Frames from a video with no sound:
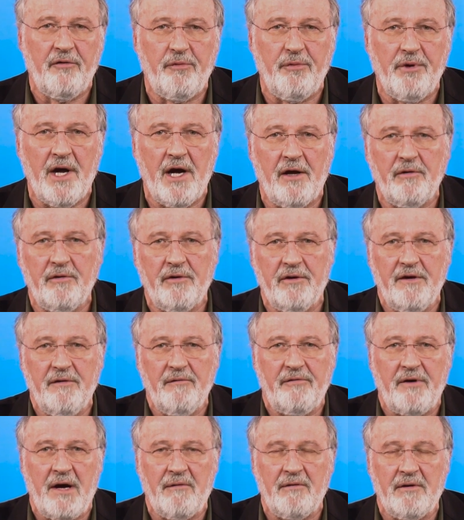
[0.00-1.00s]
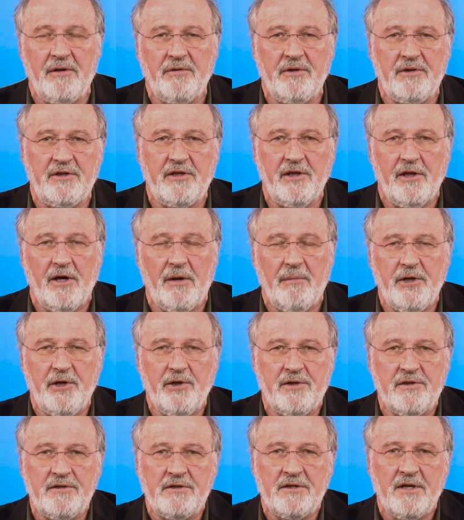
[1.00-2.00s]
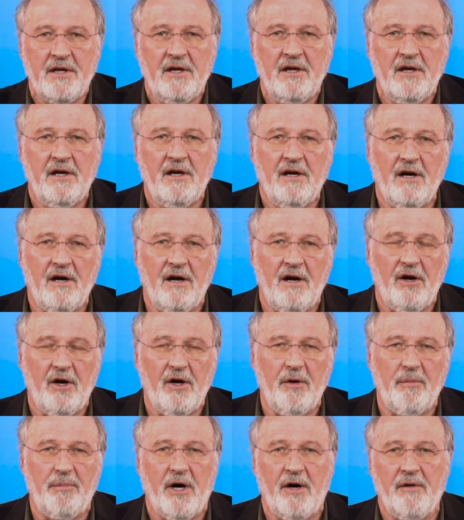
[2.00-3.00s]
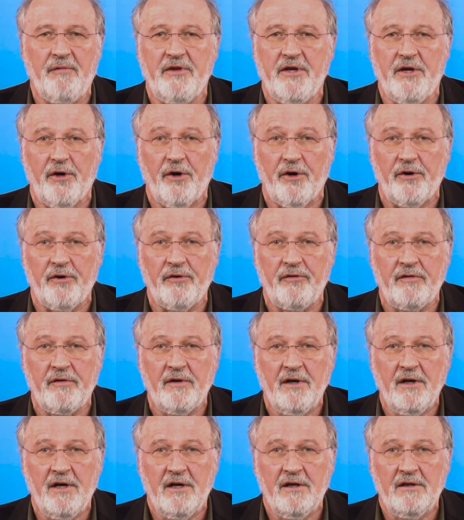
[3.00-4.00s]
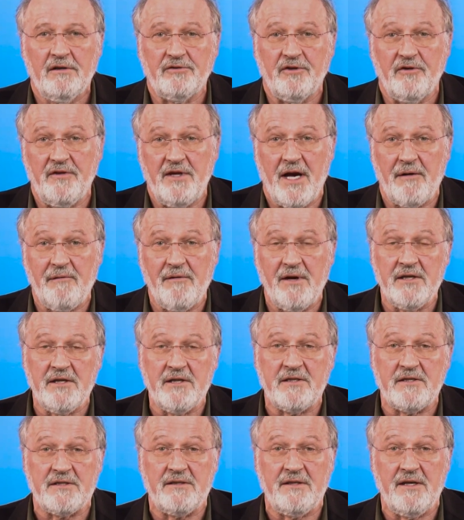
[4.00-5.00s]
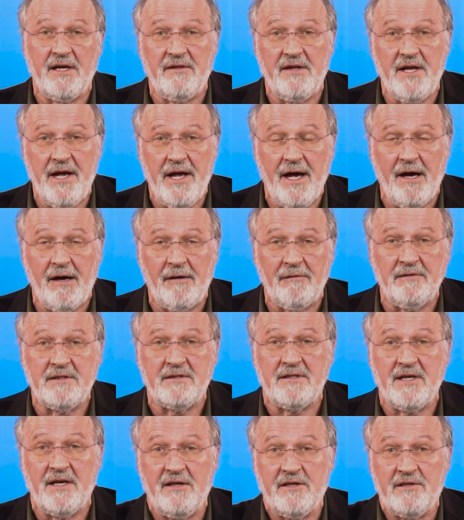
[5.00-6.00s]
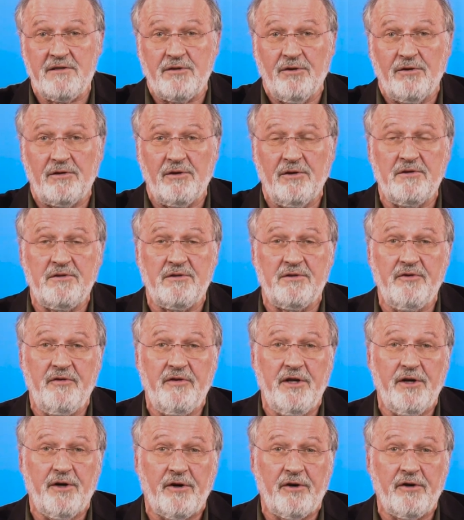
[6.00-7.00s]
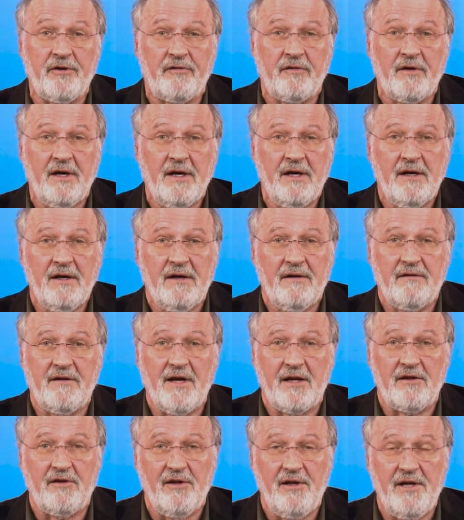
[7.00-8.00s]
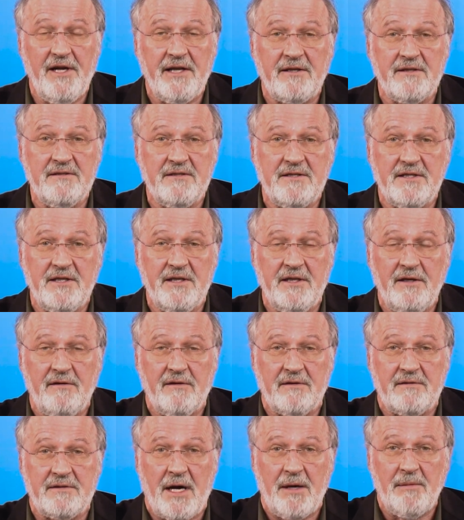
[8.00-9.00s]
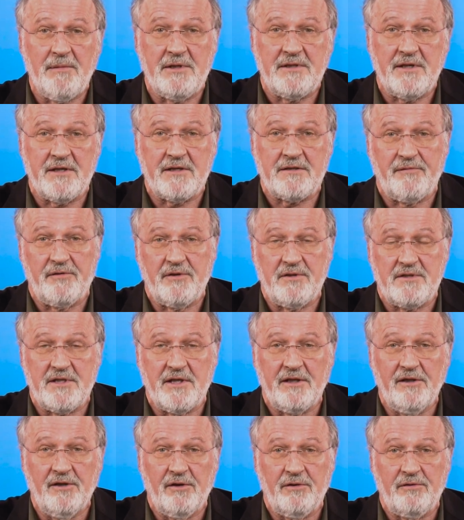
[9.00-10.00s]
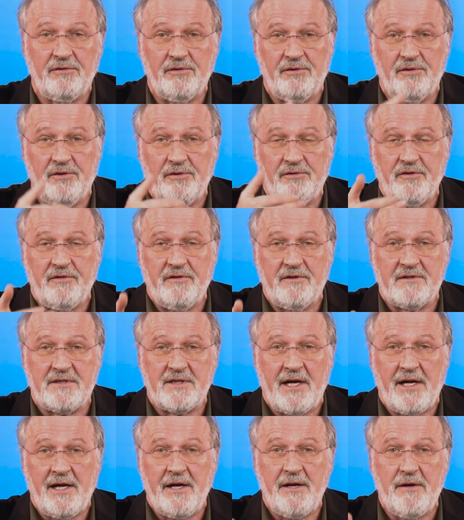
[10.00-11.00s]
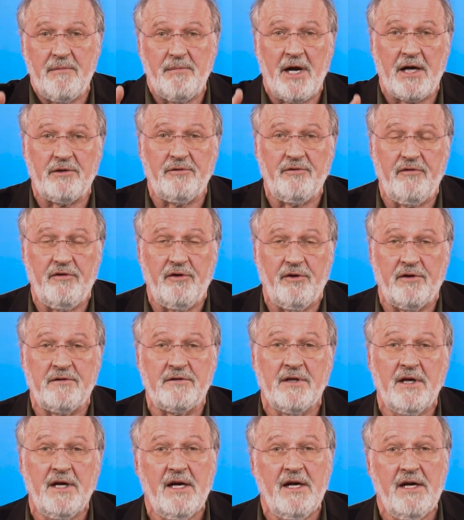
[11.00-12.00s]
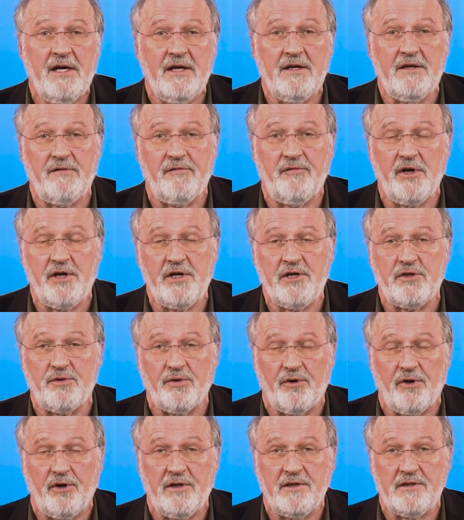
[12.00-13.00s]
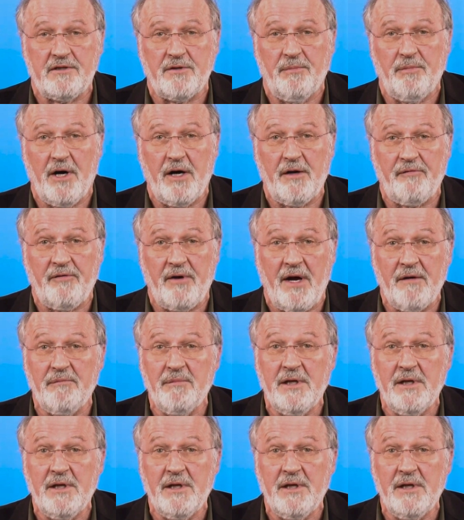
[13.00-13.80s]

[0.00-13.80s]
300 and 500 kilometers uh, above the Earth. So the advantage that they have is that they're so close to the Earth that the latency, the time it takes for a signal to go to the satellite and back to the Earth, is very short. It's about five